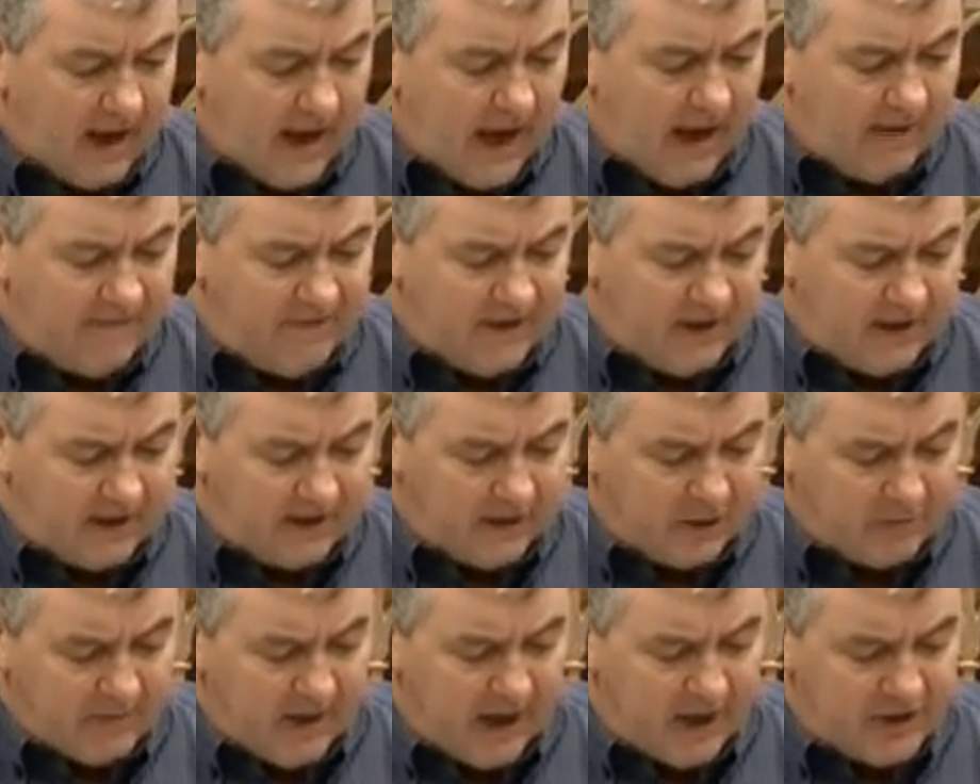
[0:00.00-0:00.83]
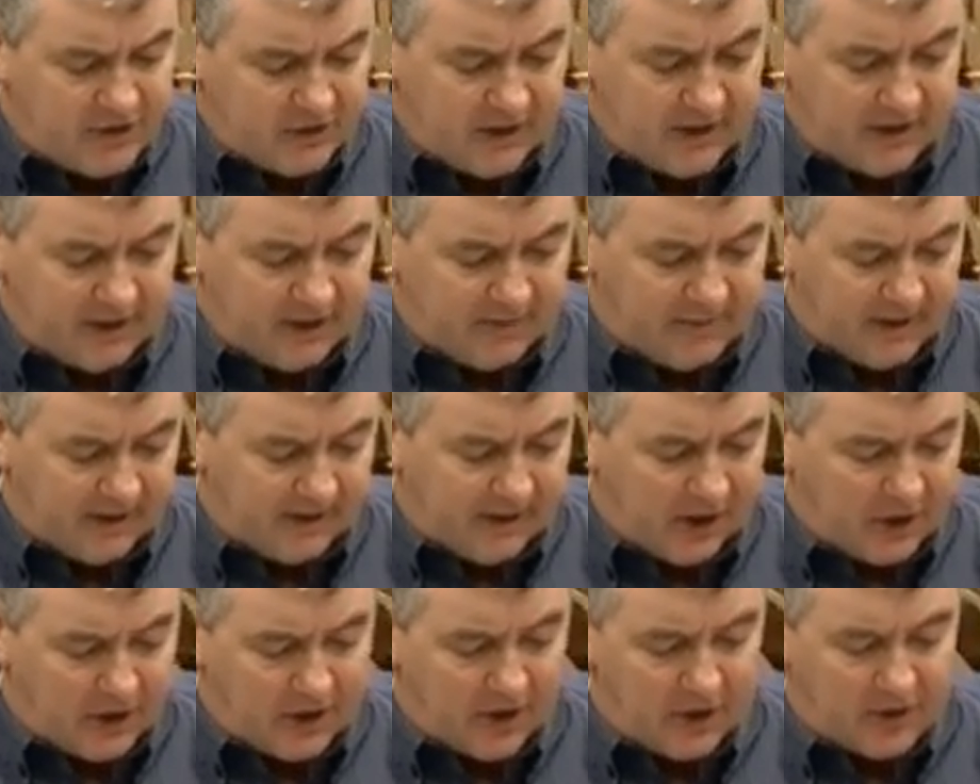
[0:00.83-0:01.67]
I feel it is my duty to bring
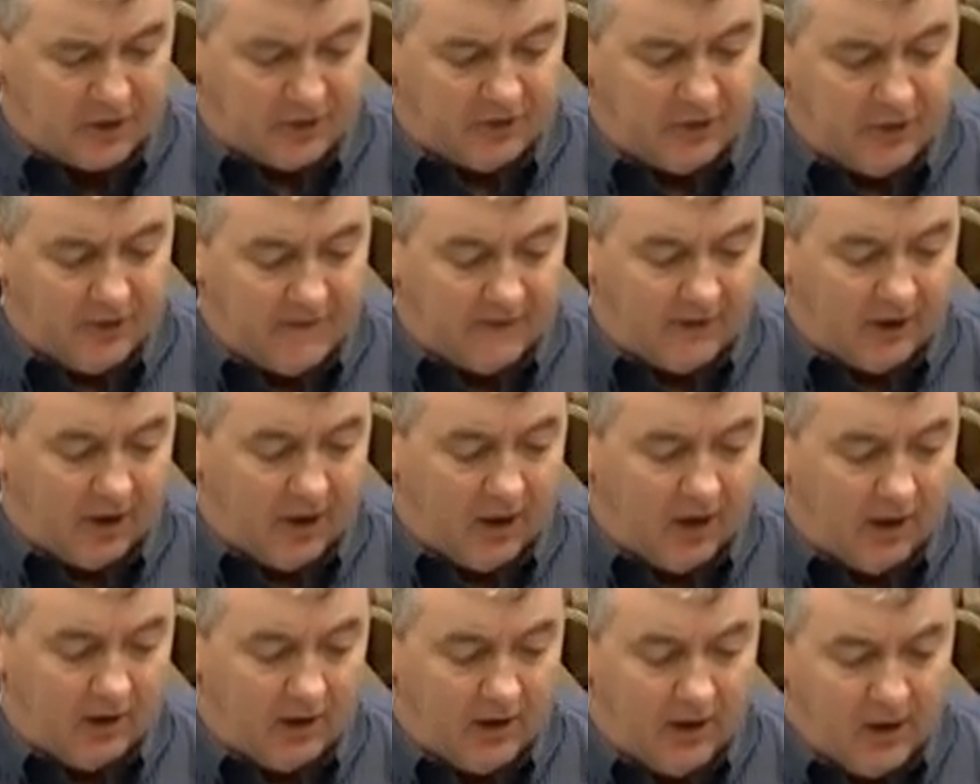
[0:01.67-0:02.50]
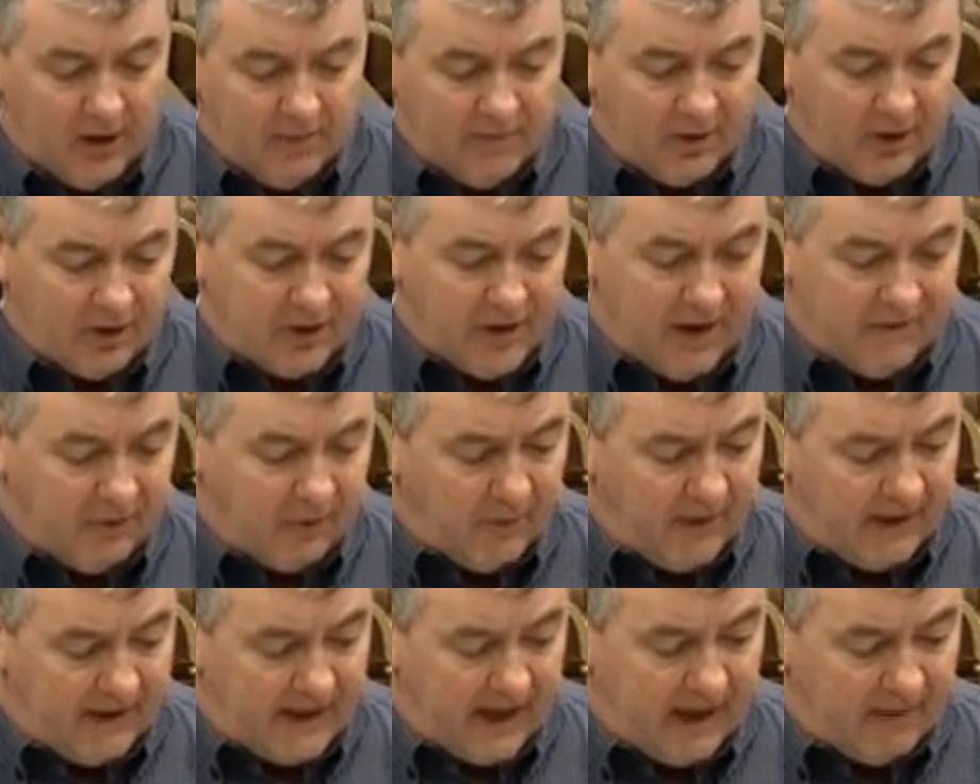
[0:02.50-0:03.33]
this issue to the Dáil because every
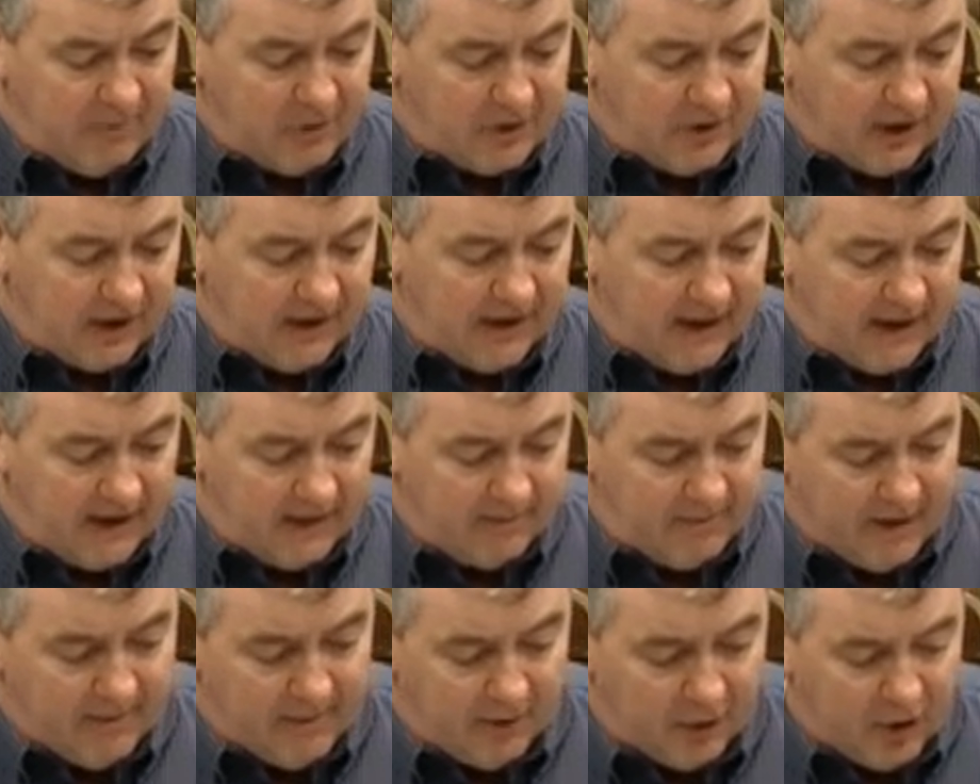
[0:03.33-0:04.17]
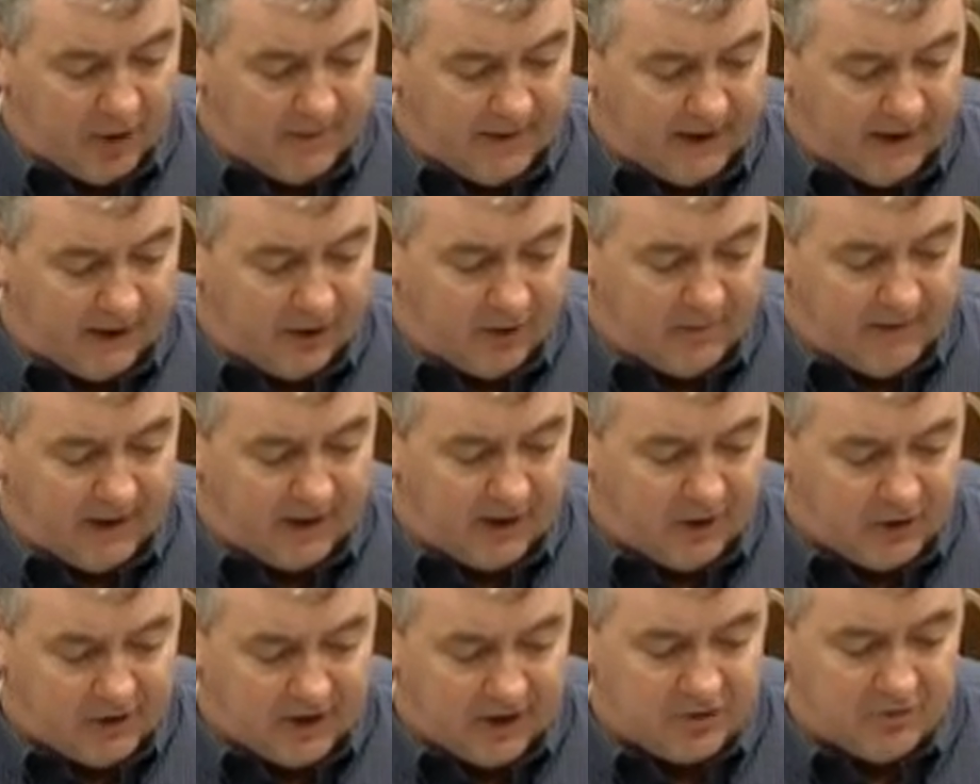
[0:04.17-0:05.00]
week I am still getting people coming into my
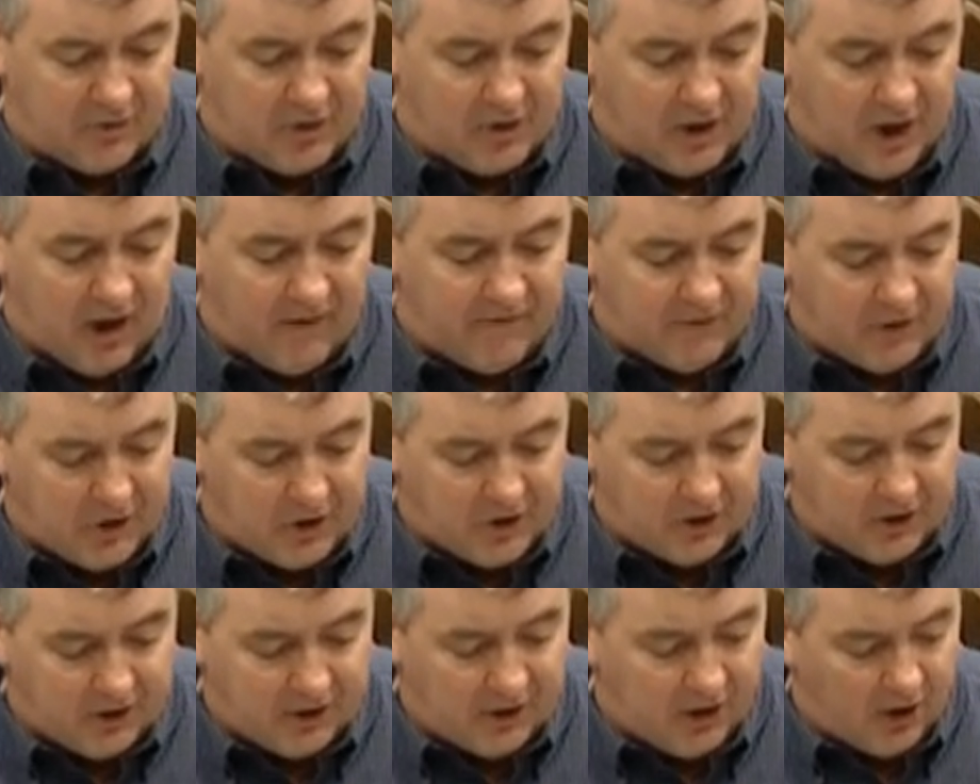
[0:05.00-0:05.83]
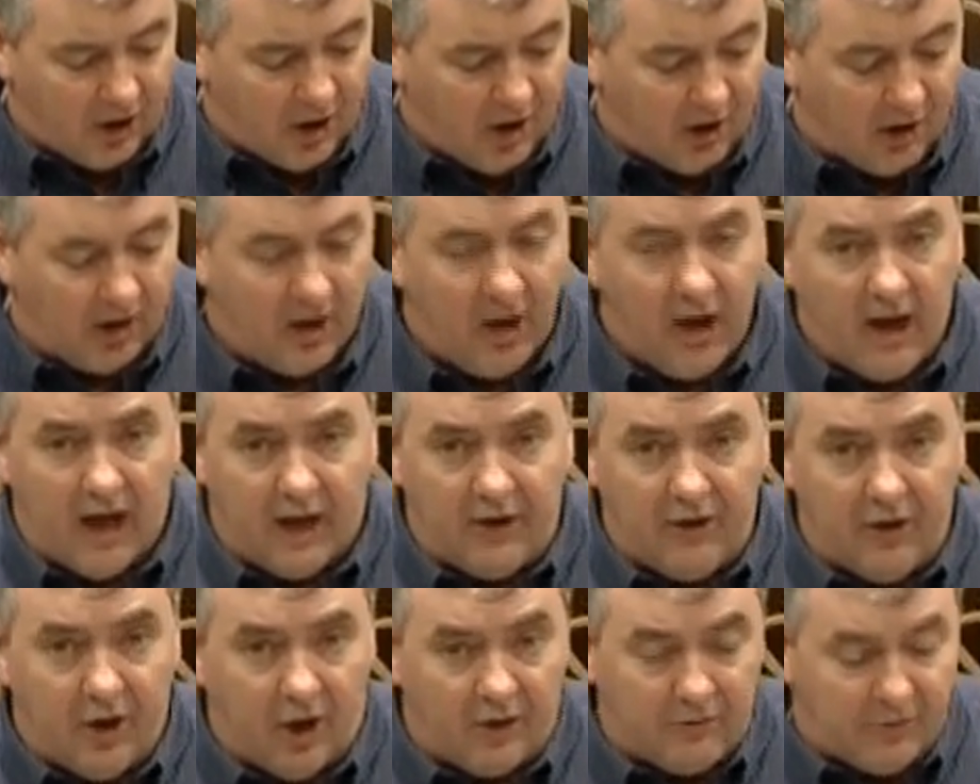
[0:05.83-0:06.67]
constituency offices in Donegal
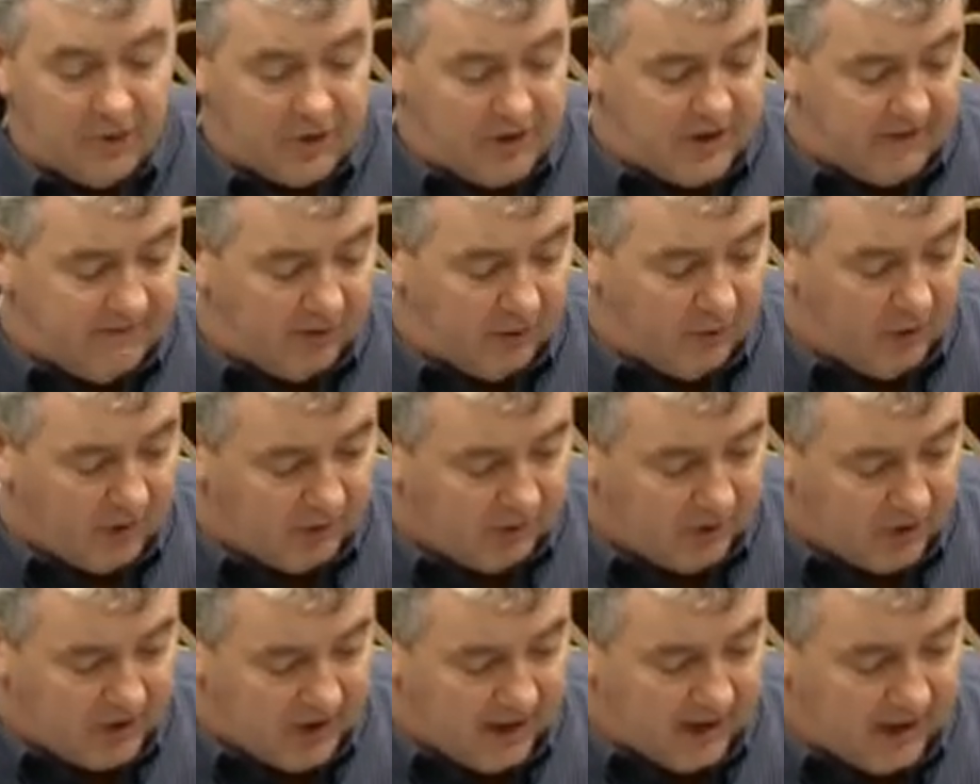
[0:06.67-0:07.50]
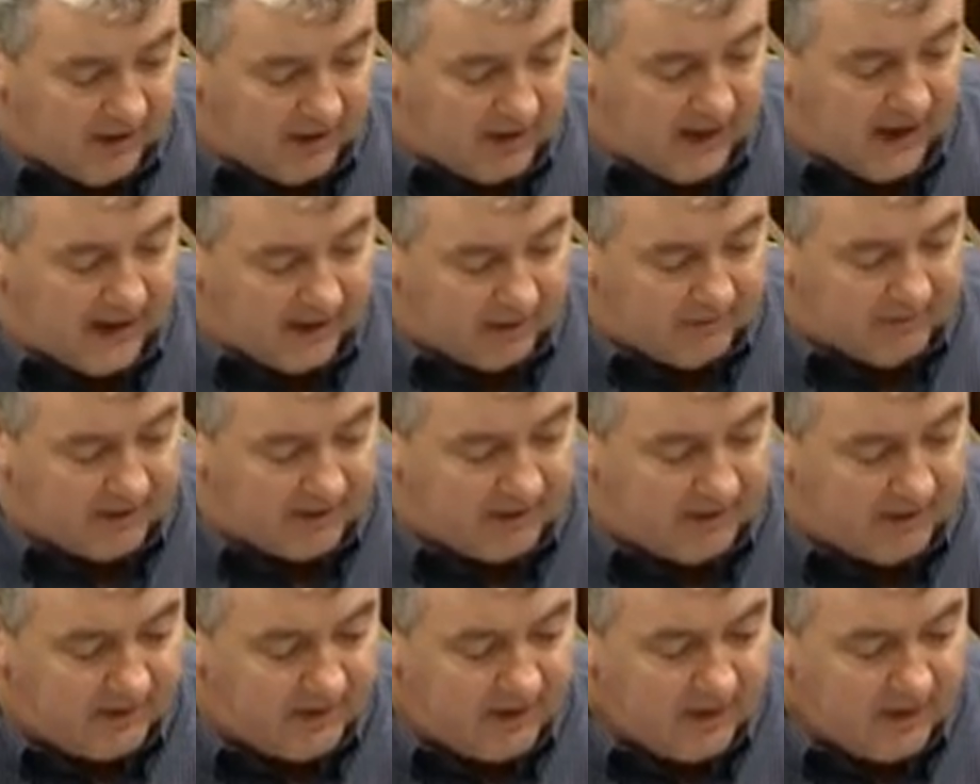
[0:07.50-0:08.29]
and not receiving what was their entitlement.